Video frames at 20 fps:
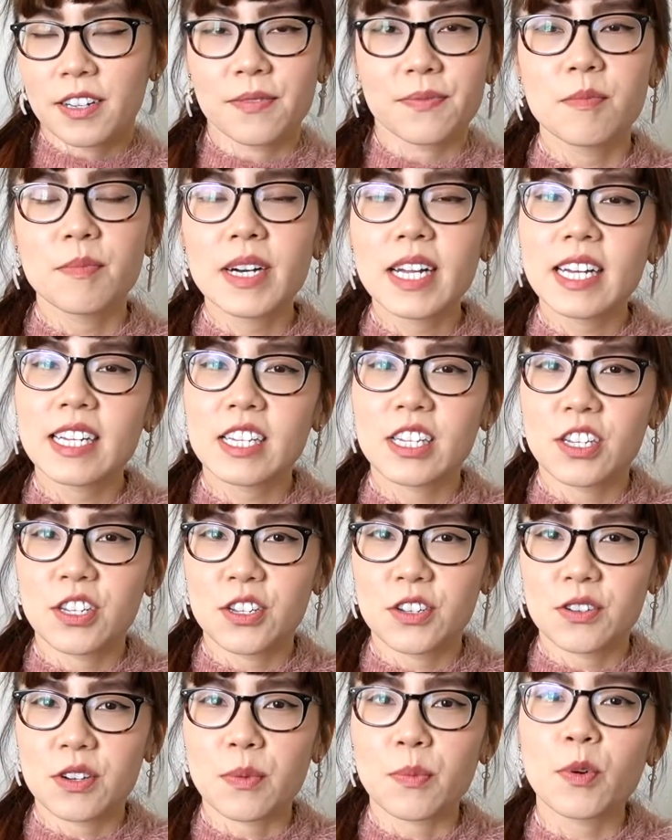But I did
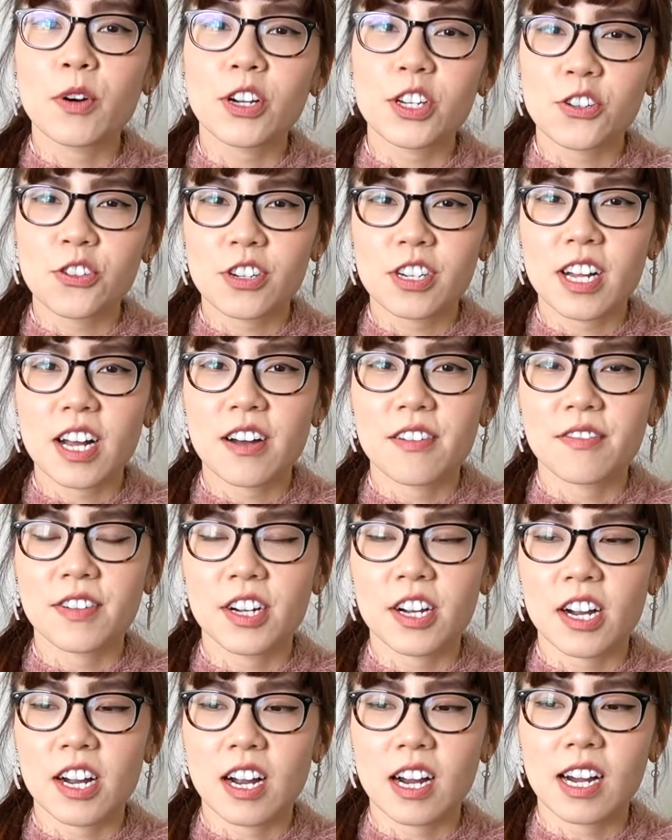do a portrait of
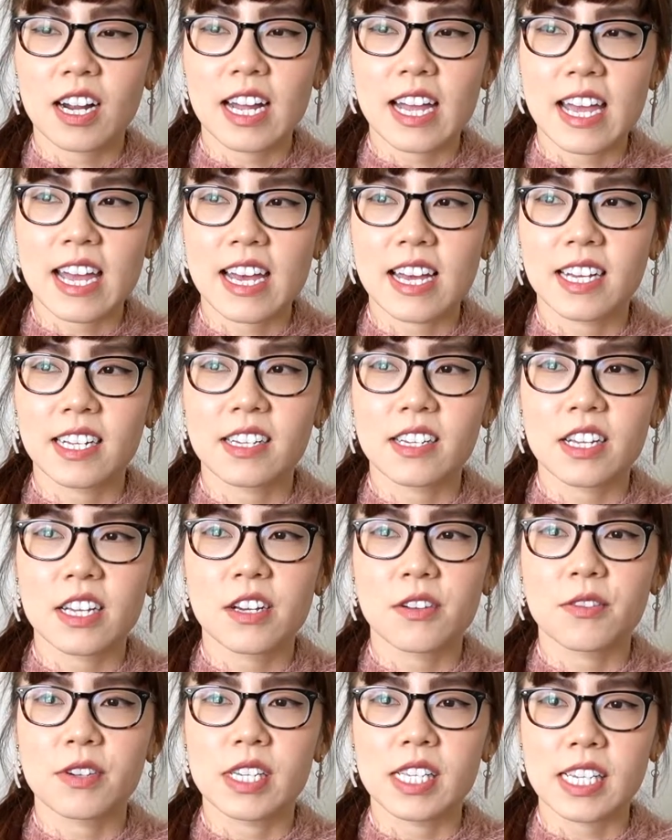her, and
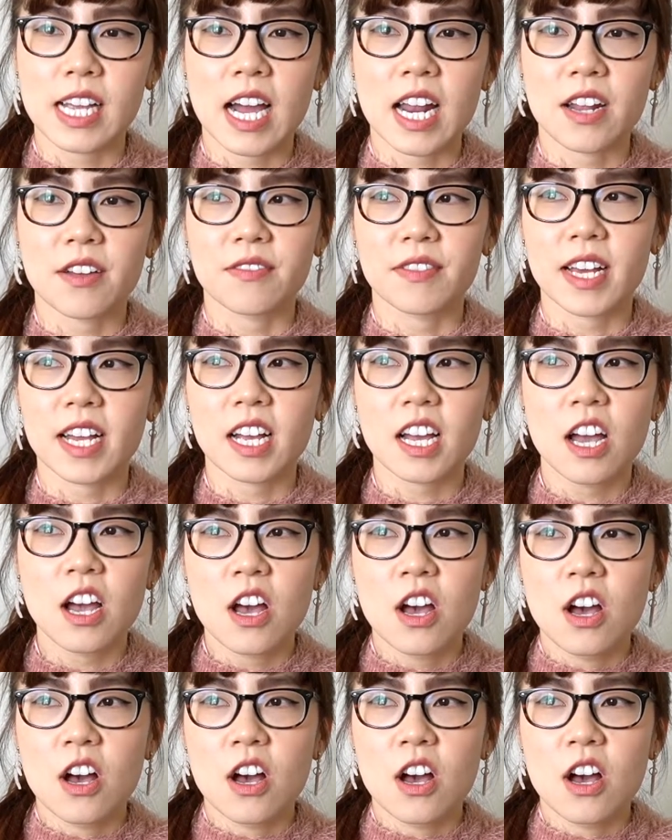it was kind of like